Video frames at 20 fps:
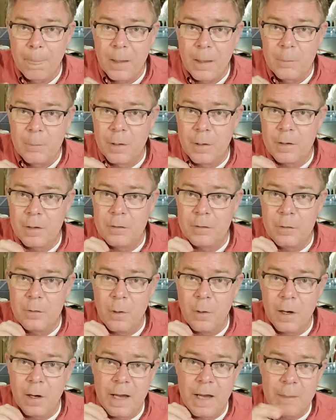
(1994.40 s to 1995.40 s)
But
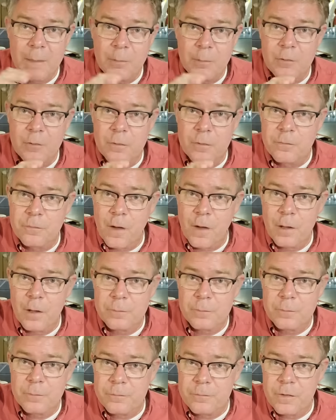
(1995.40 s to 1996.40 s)
you are able to
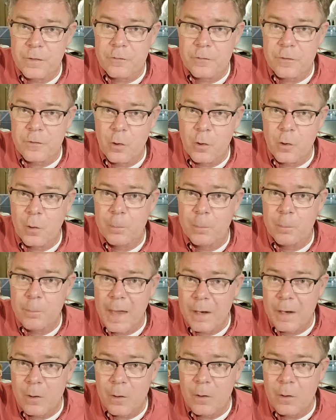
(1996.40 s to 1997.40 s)
vault physical
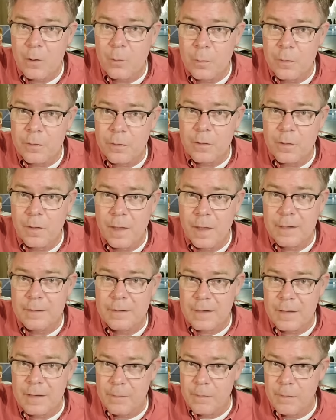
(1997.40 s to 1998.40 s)
metal with
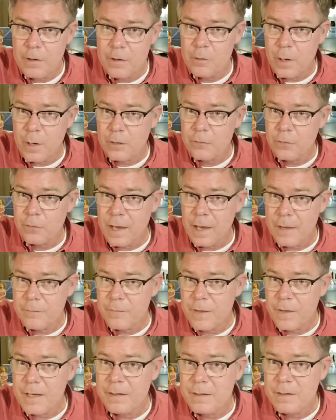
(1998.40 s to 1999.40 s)
Glint, and then you actually have
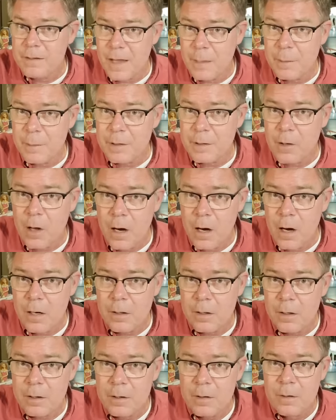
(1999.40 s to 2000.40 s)
a debit
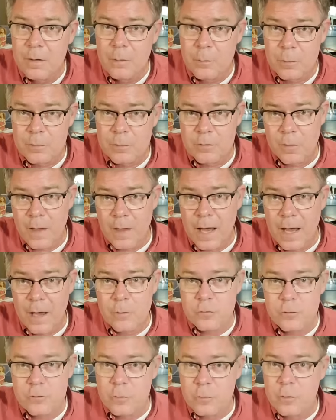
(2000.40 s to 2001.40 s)
card, which
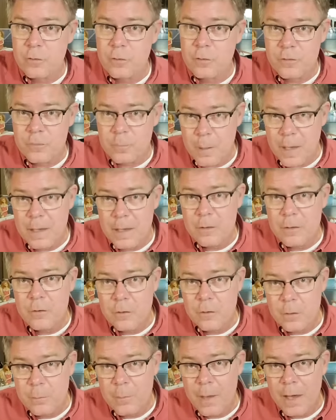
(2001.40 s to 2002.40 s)
allows you to spend
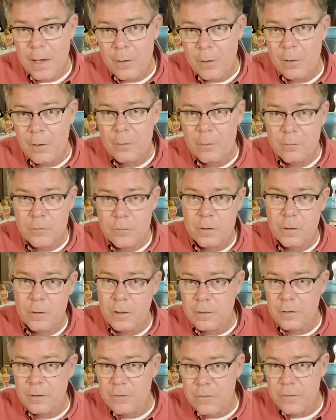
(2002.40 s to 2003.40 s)
your metal. So you
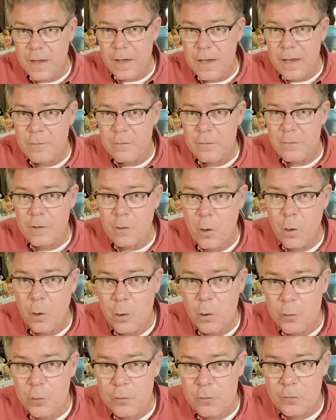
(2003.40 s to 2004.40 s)
can save in
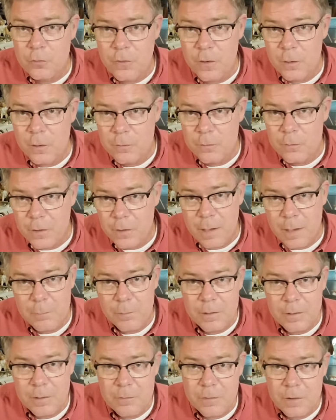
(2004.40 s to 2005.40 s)
gold or silver. I
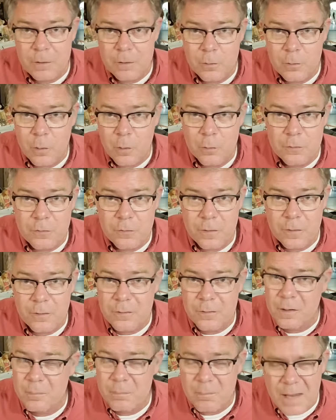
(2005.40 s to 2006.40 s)
believe you can do gold,
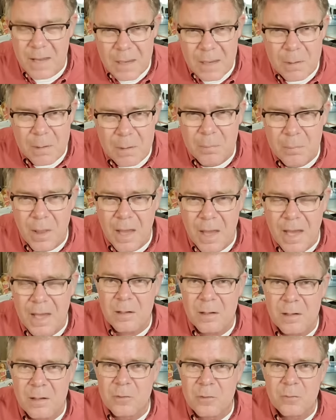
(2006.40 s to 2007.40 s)
silver, maybe
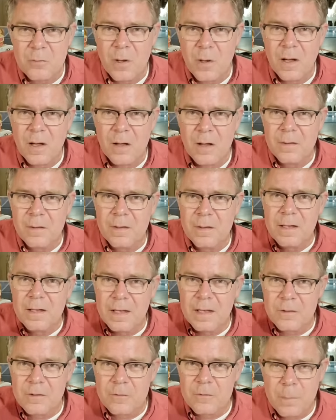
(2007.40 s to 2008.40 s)
platinum as well,
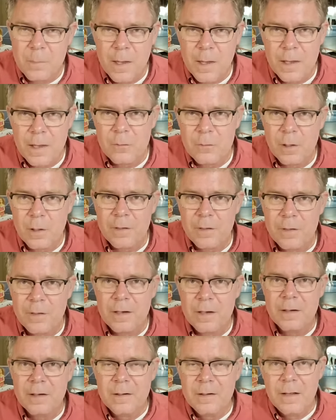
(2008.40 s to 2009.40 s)
and spend with
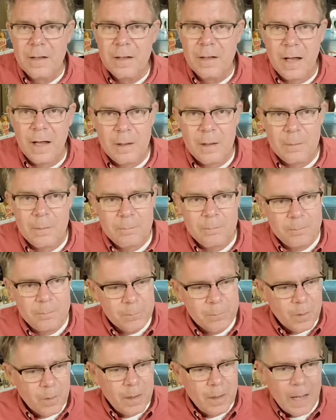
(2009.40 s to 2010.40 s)
it. Um,
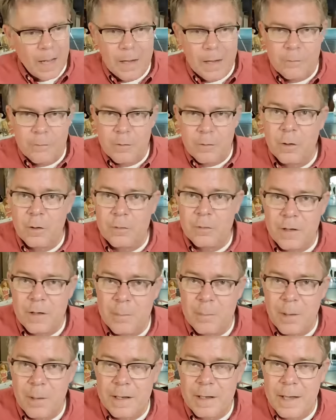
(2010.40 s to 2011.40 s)
I haven't heard of
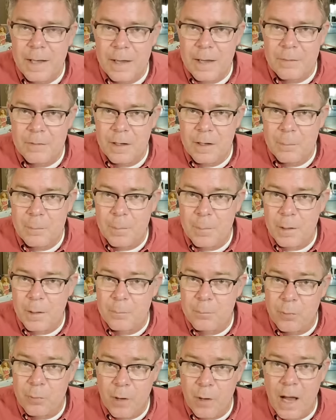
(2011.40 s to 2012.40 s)
anybody having any
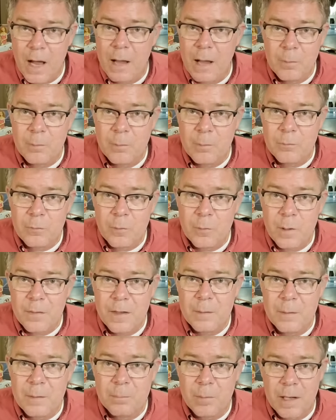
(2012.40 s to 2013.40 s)
big problems with
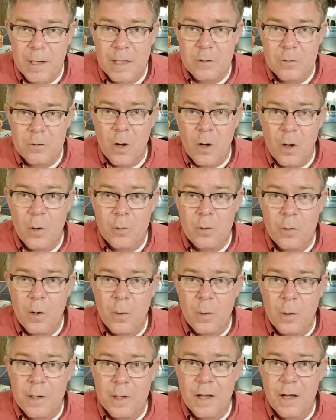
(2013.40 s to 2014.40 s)
it, but I don't
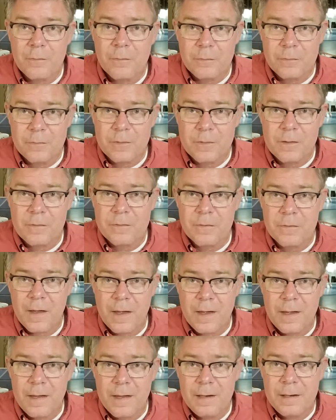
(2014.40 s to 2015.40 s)
know enough to
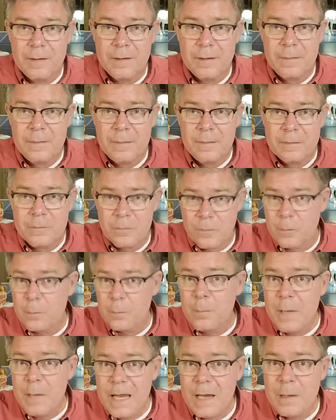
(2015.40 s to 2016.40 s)
say for
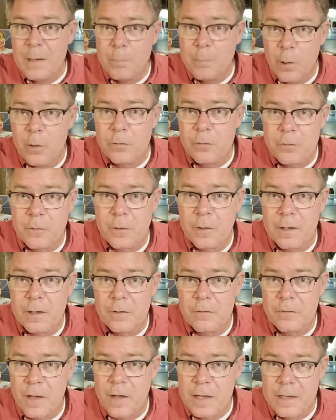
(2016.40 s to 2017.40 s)
me personally
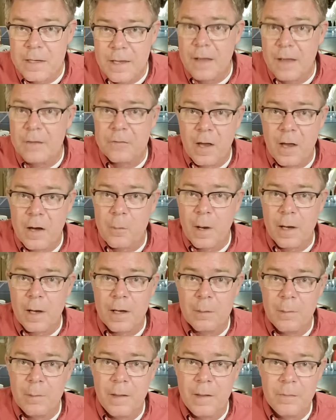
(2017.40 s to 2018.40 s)
to say, yes, I
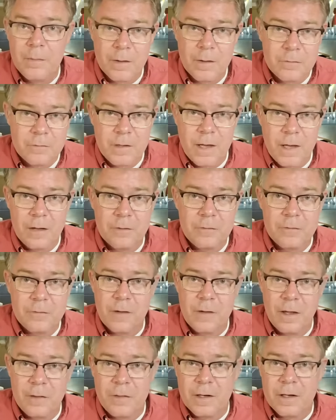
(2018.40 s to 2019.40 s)
recommend this. Yes,
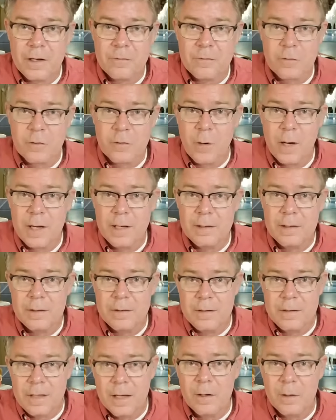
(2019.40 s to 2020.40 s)
I think it's a
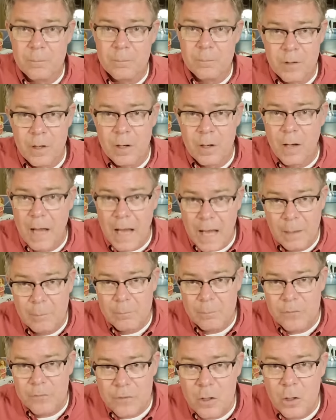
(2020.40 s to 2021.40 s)
great deal. You know,
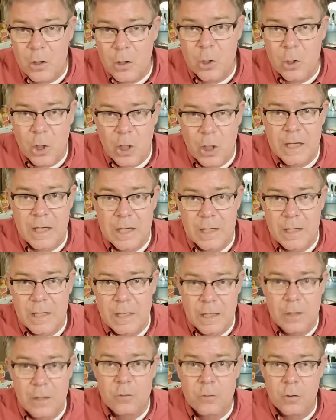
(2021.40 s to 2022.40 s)
I'm still looking
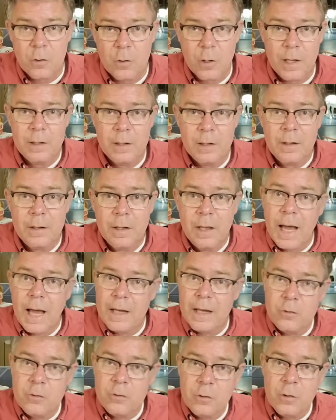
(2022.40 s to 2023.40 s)
into it.
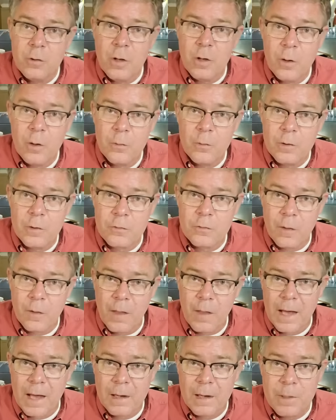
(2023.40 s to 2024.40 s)
I do know there's a
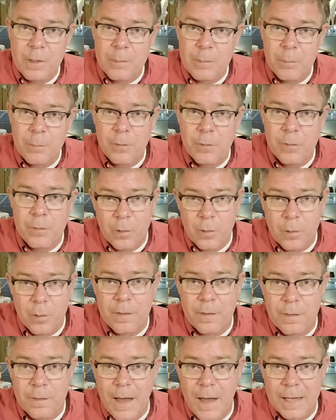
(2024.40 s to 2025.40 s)
lot of people that
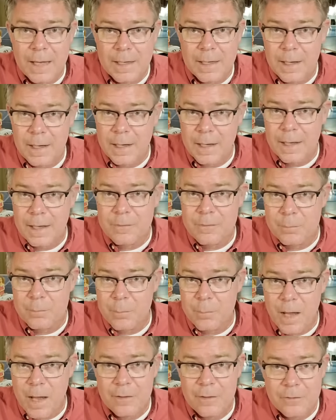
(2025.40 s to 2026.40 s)
really like it. I got some
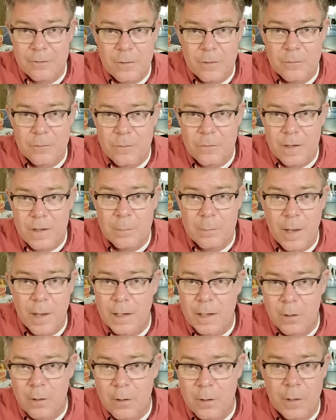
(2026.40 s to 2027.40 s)
positive
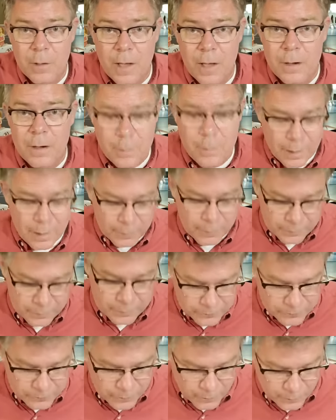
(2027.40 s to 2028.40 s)
feedback, no doubt about
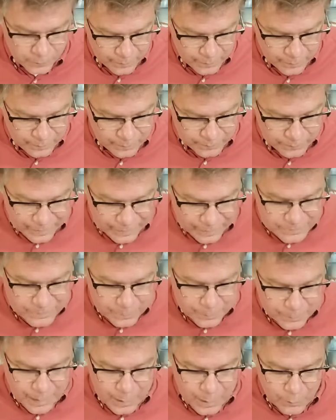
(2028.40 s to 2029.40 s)
it. So that's
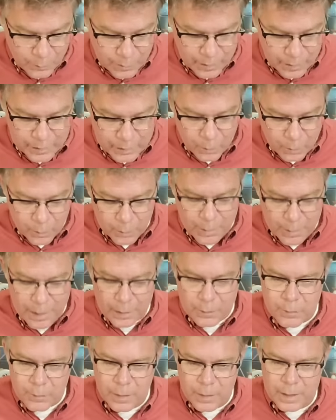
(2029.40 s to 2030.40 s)
about what I know
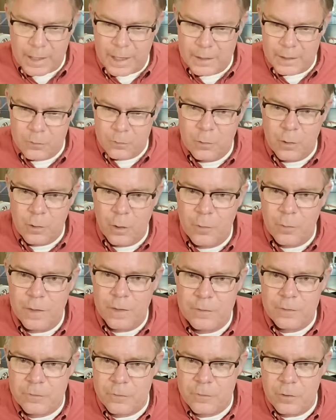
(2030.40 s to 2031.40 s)
about Glenn. I do know
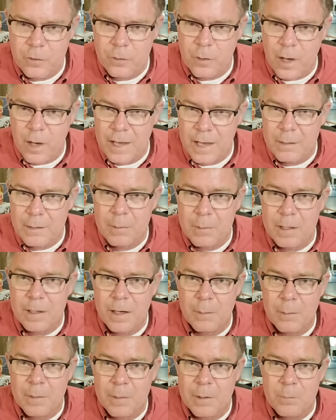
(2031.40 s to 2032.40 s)
this too. I am
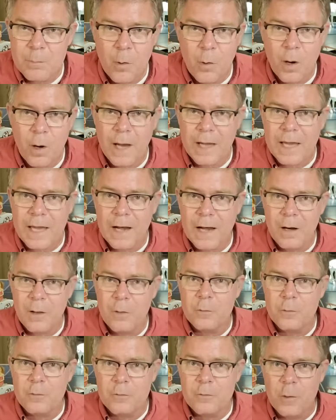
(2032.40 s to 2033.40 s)
becoming more. I got
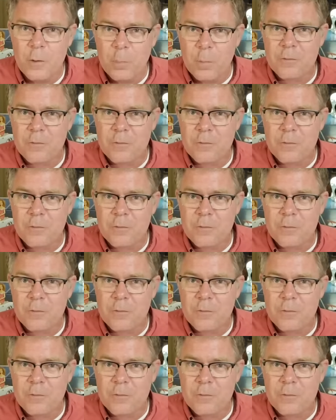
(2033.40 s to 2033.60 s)
another super